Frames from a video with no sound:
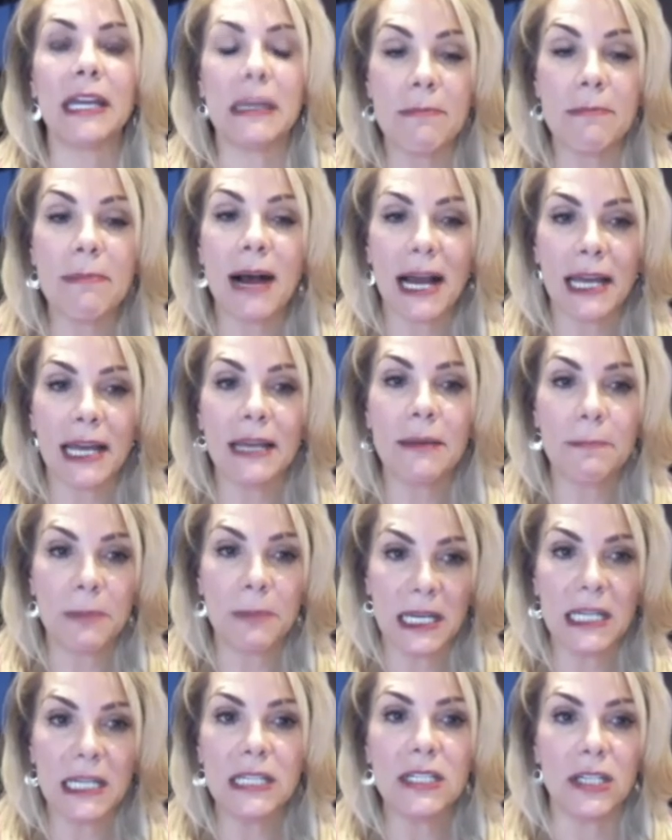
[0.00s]
in my
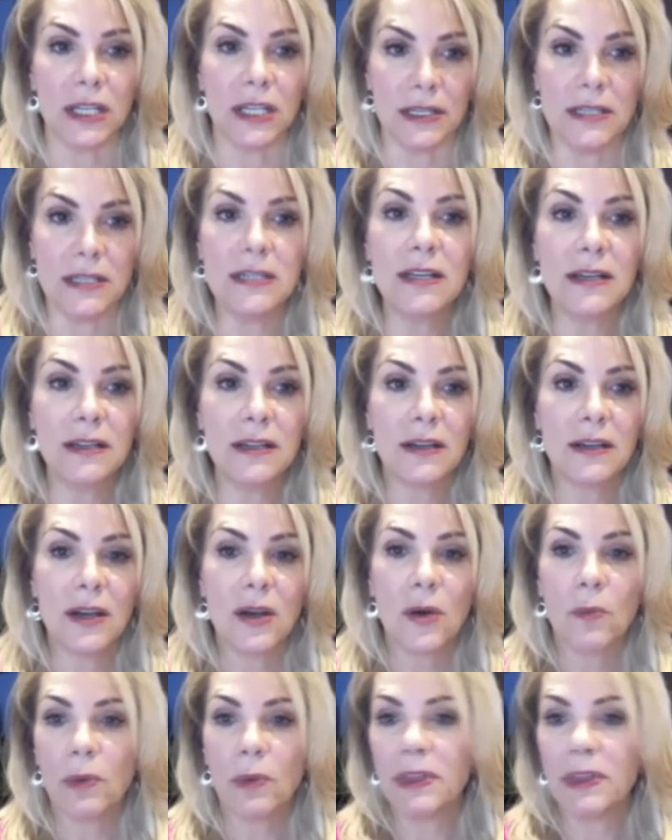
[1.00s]
opinion, mm-hmm.